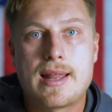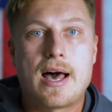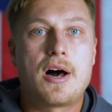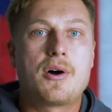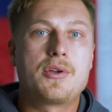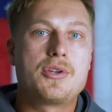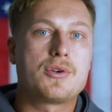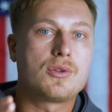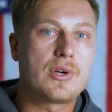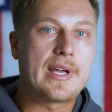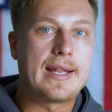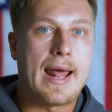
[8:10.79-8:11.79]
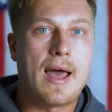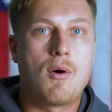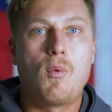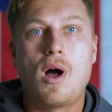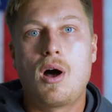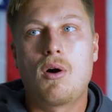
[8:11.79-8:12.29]
now you're looking
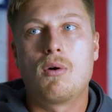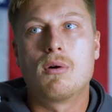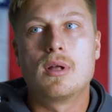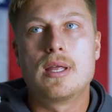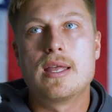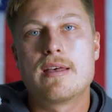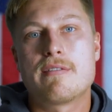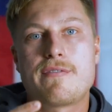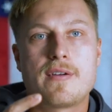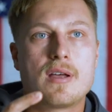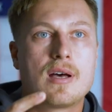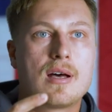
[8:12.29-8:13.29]
at, well, if